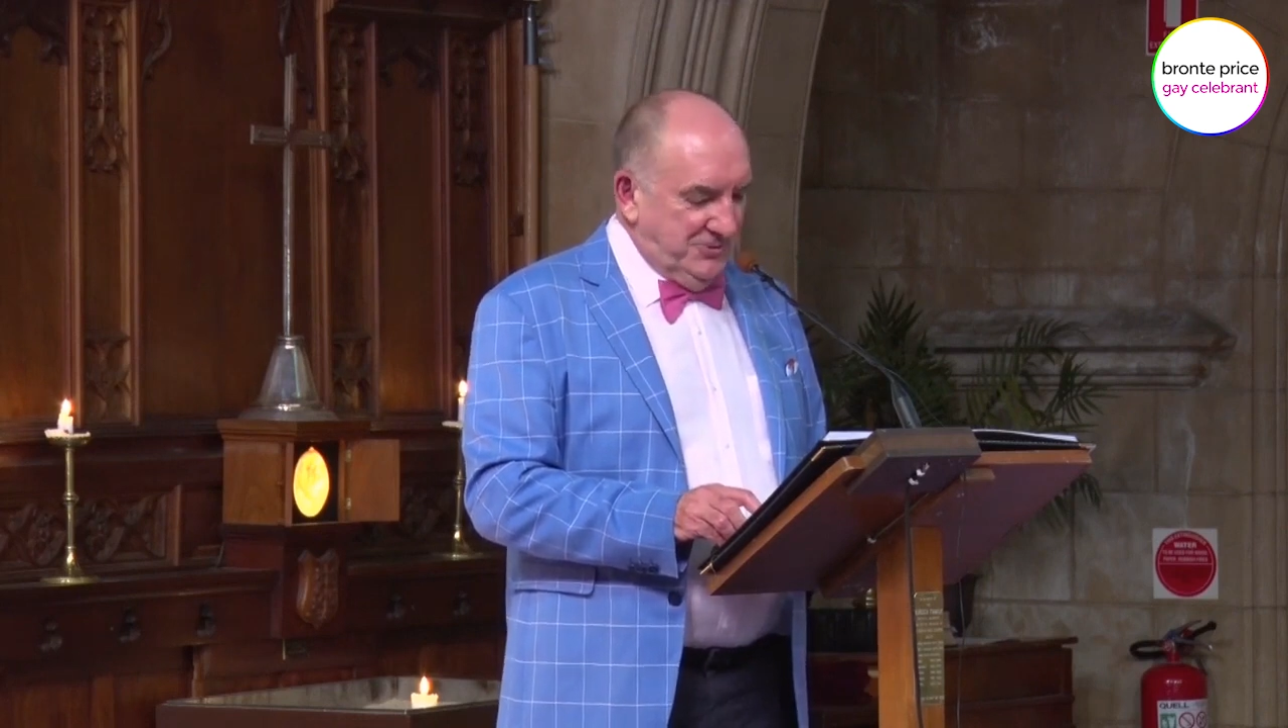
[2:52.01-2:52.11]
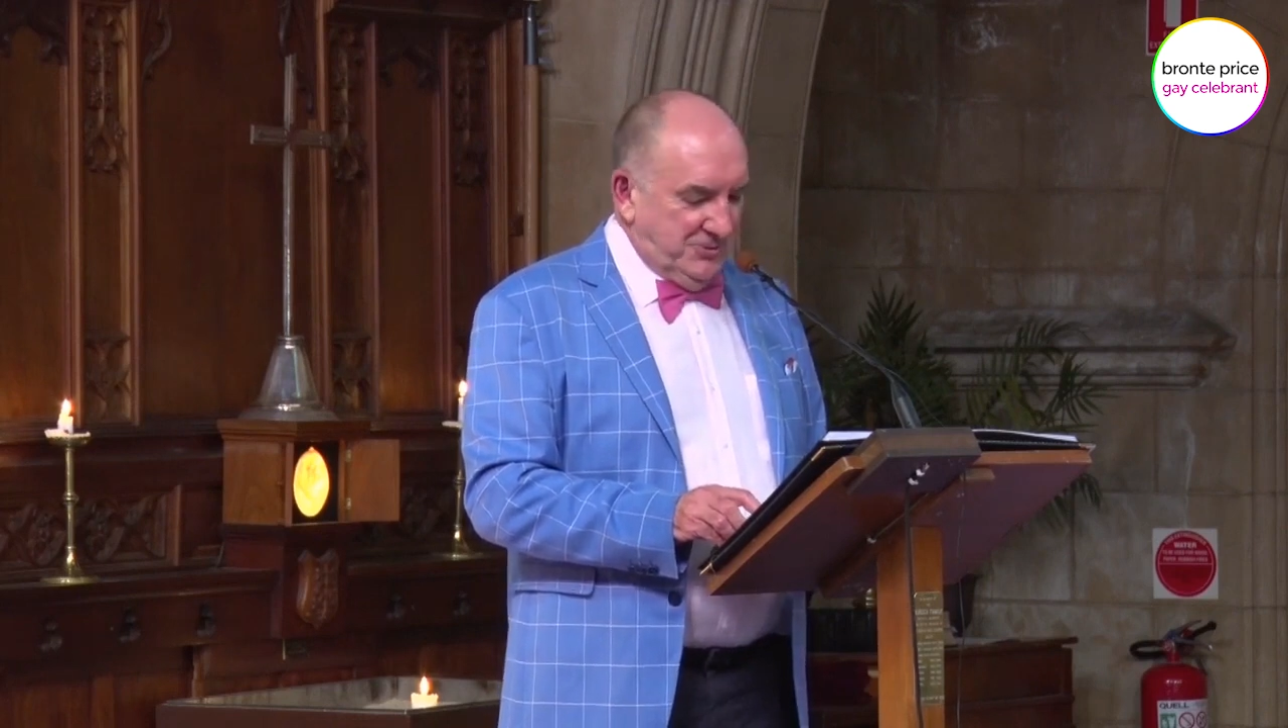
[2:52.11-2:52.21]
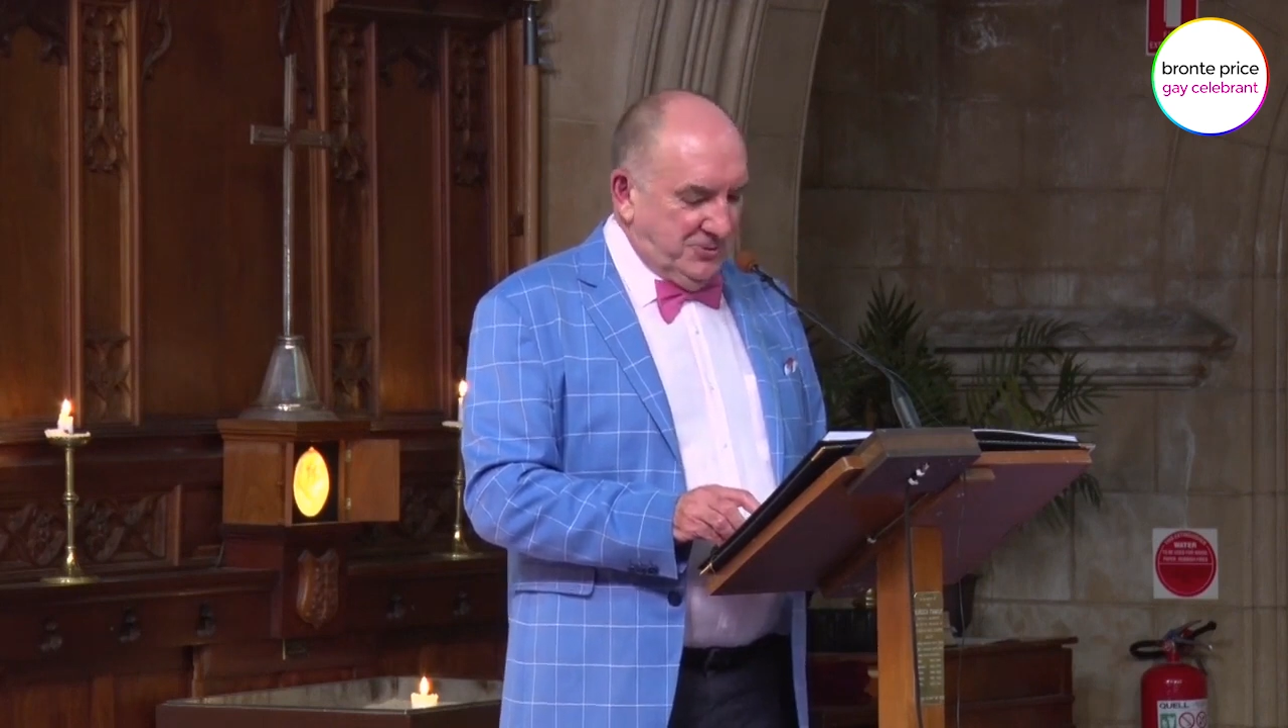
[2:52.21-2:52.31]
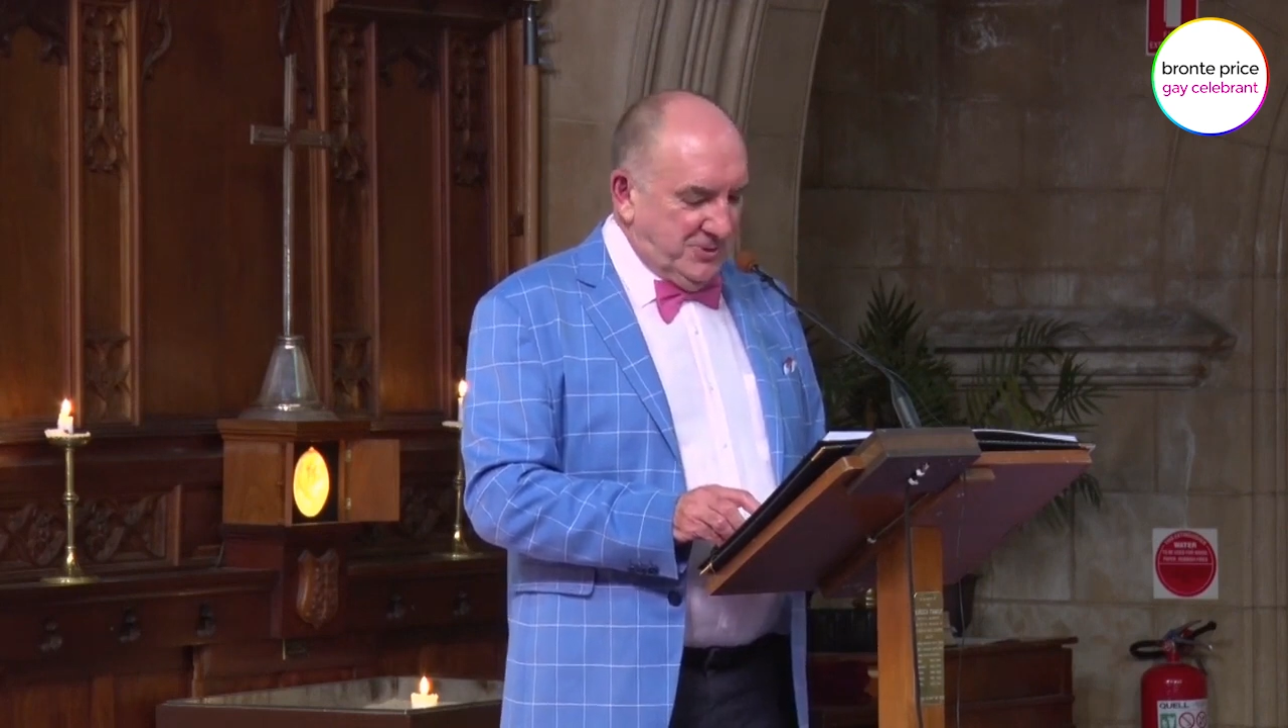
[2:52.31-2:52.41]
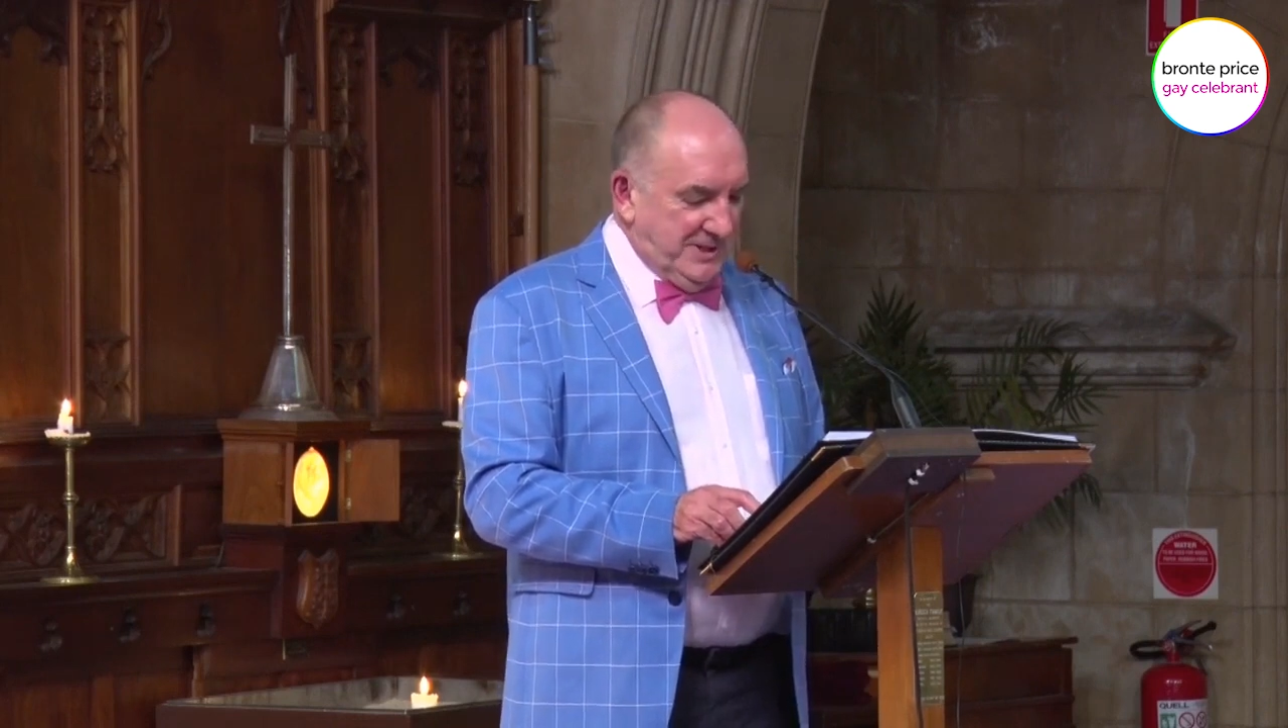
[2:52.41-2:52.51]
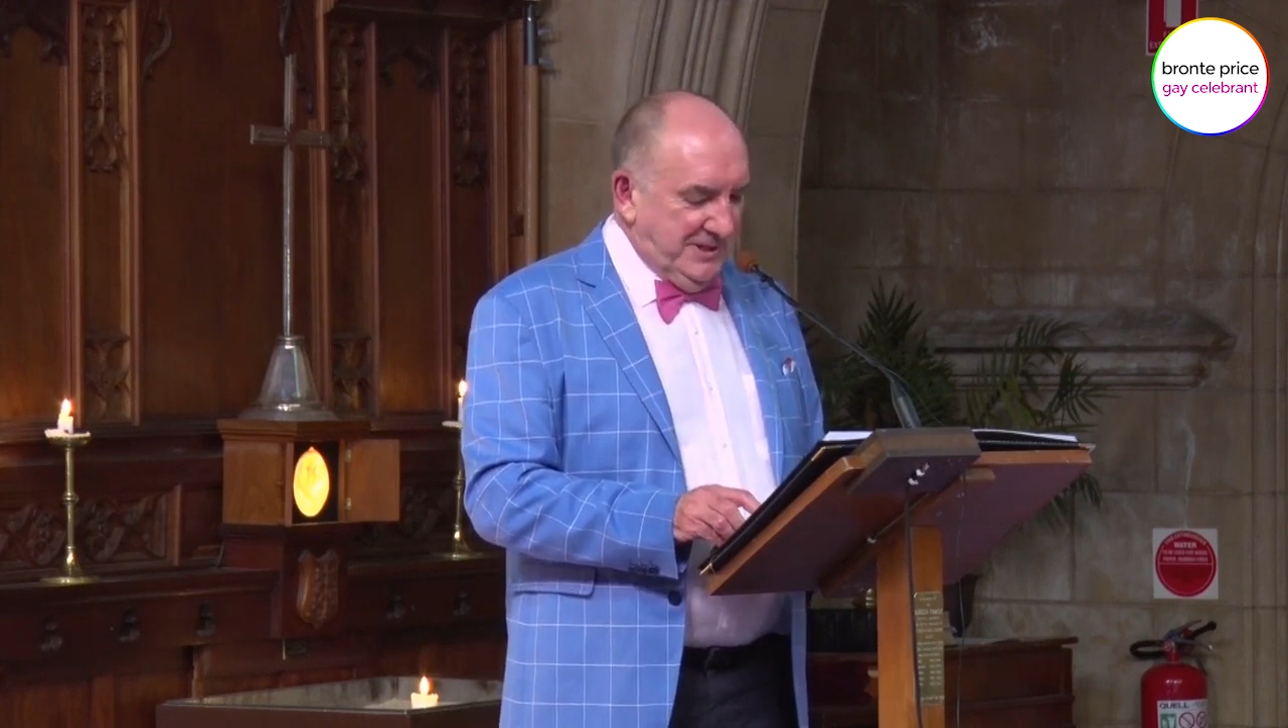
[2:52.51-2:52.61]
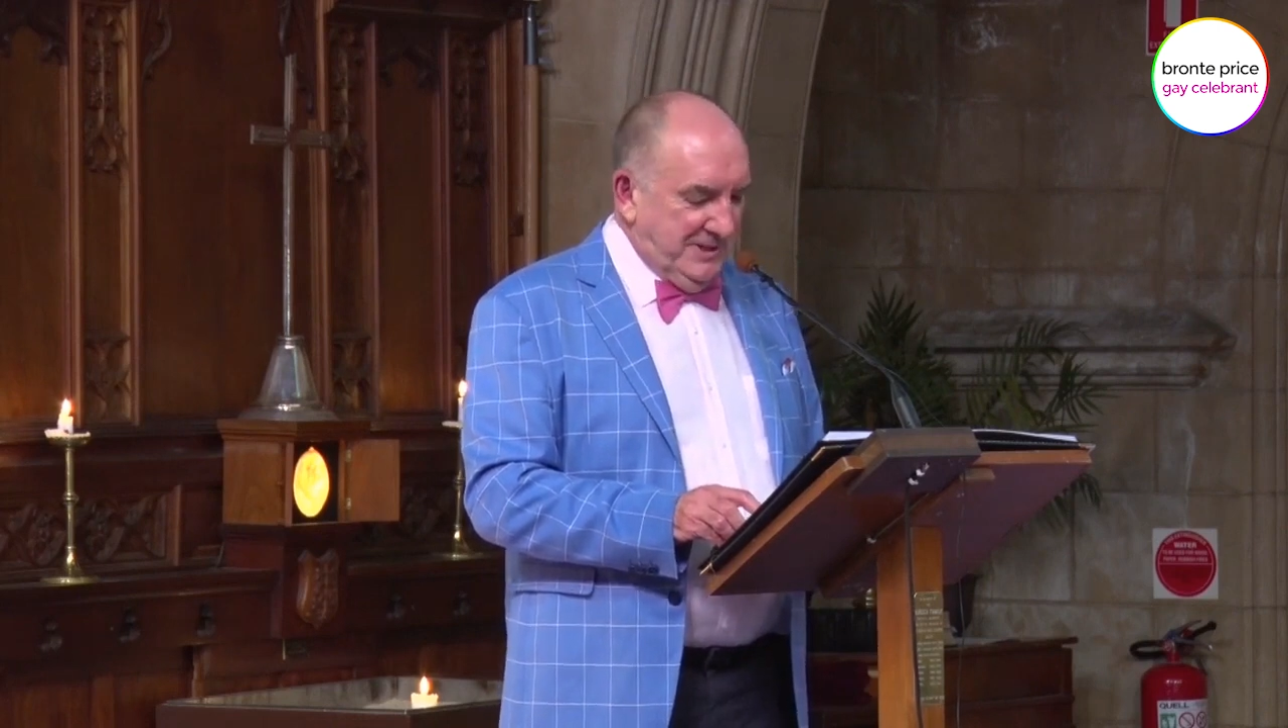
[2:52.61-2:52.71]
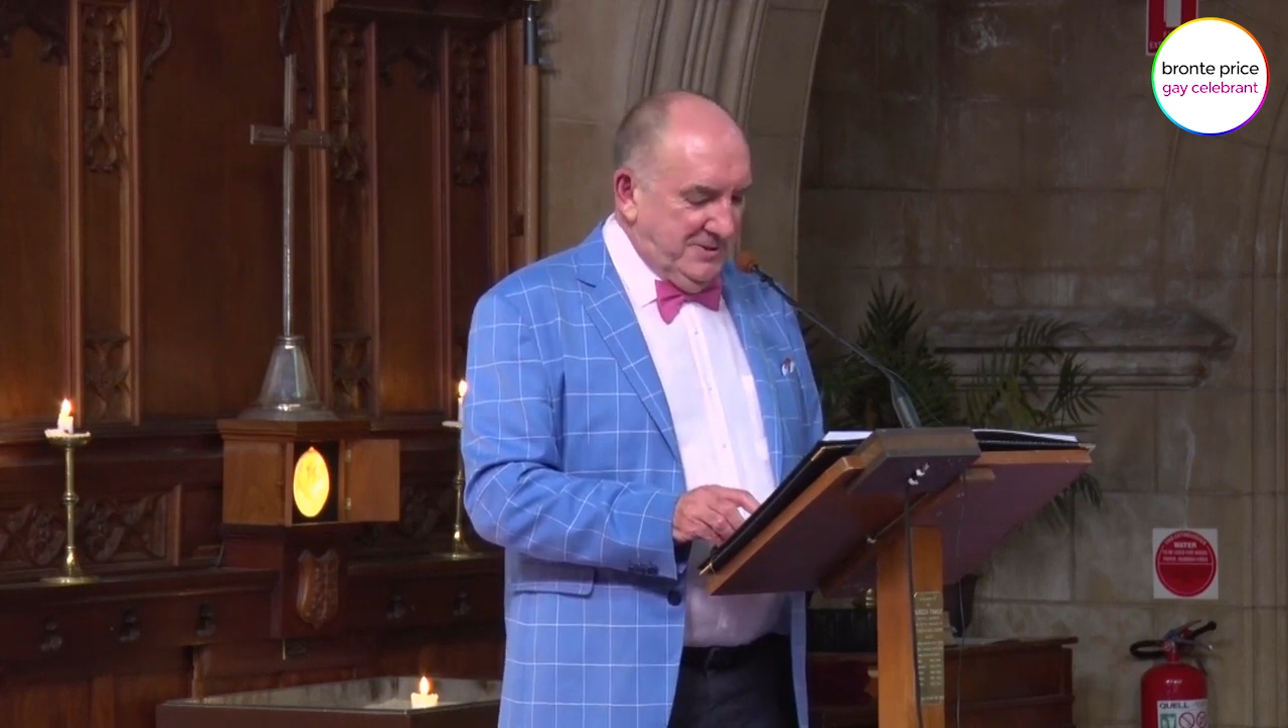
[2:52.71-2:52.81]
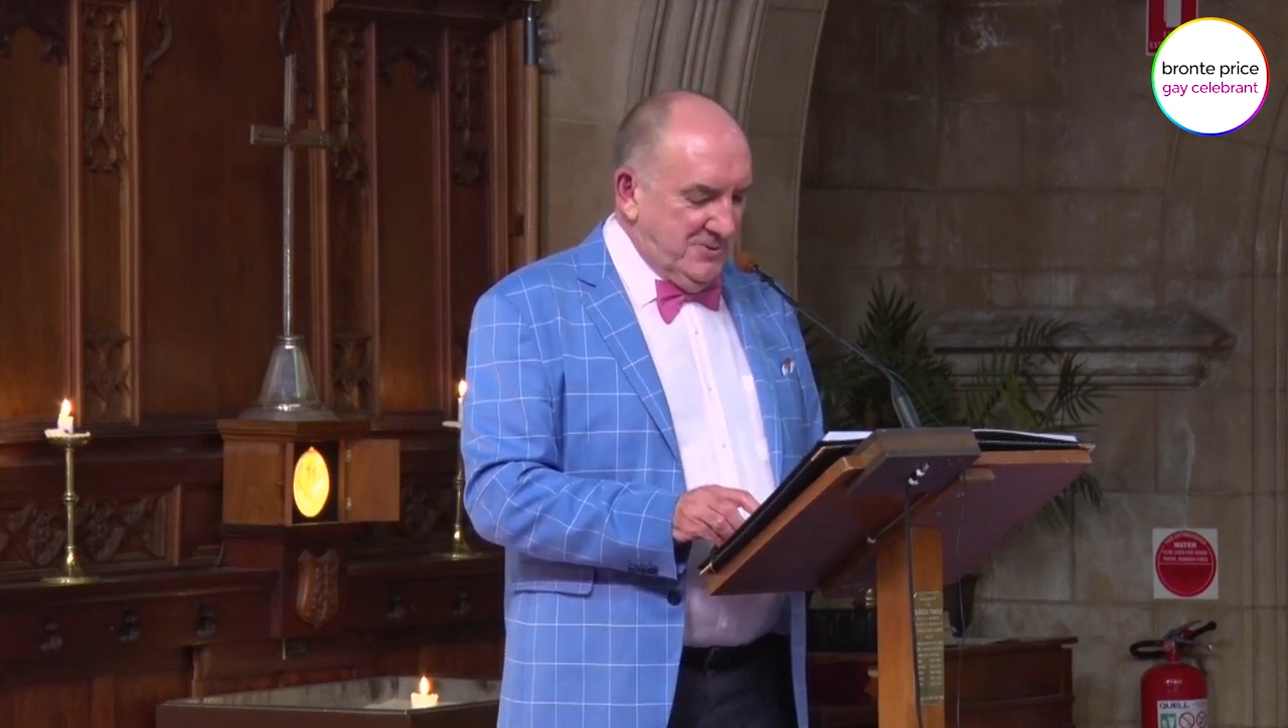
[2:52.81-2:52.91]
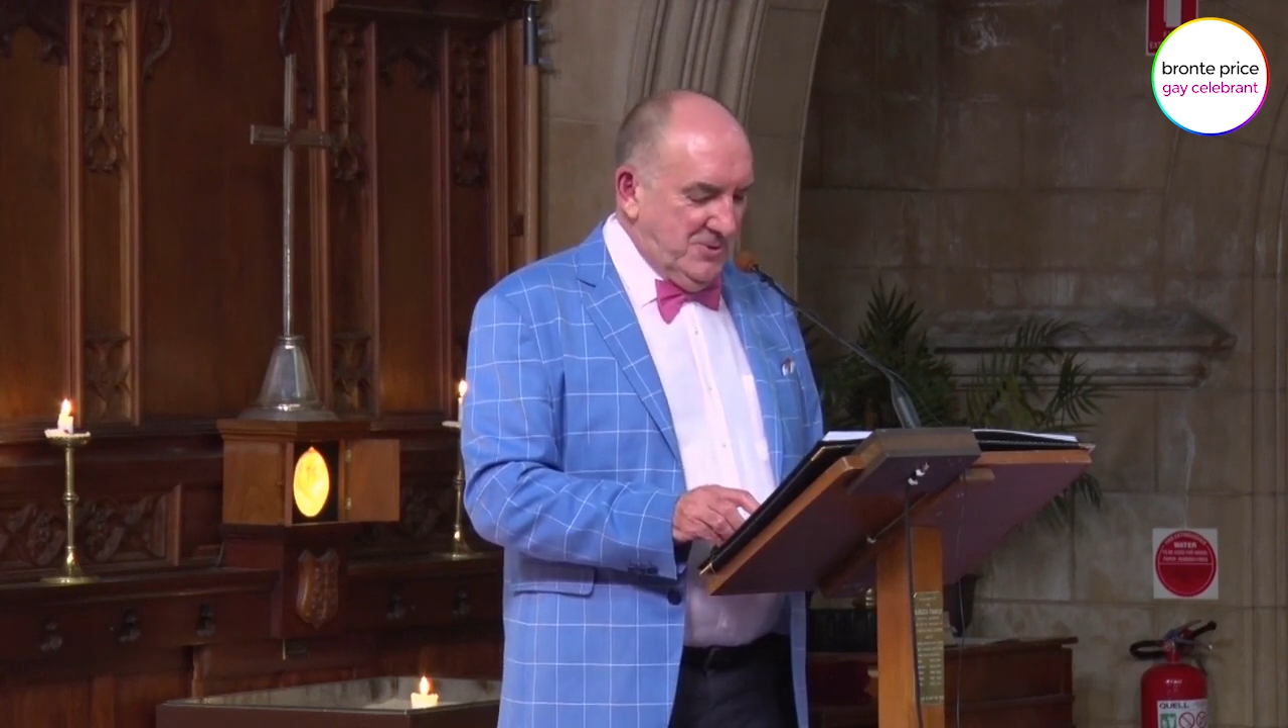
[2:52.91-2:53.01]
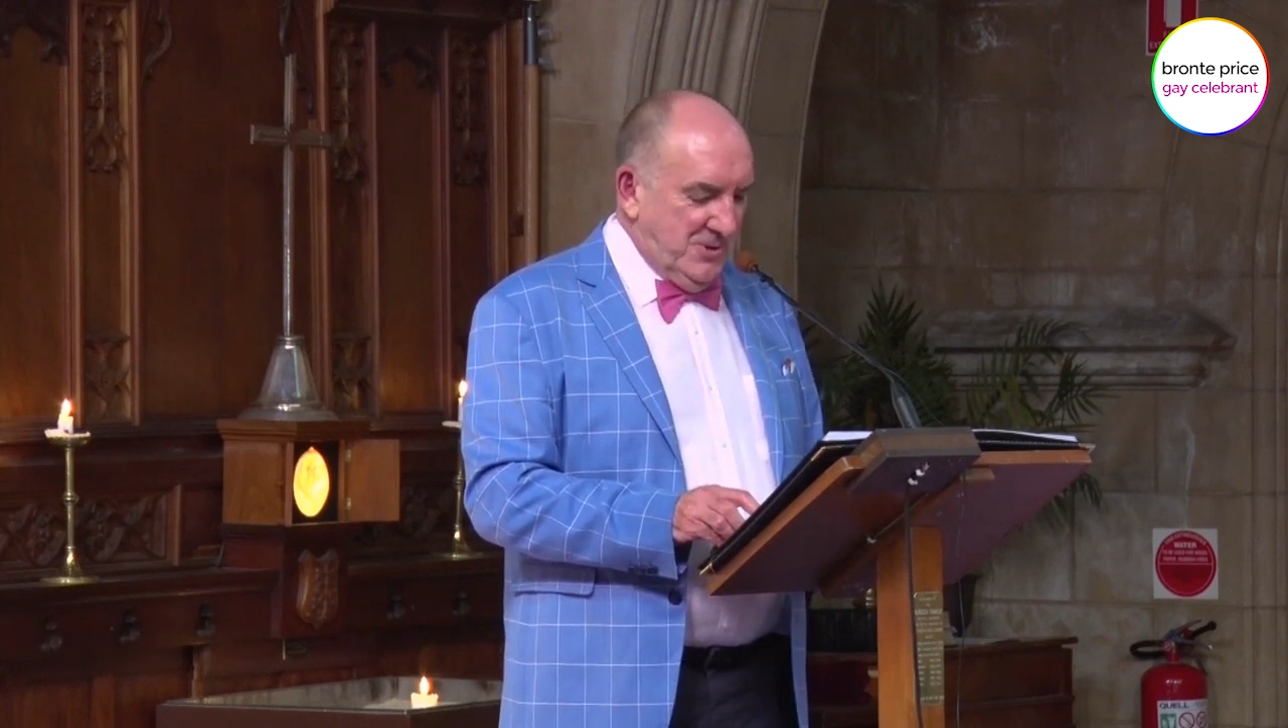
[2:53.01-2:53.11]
disagree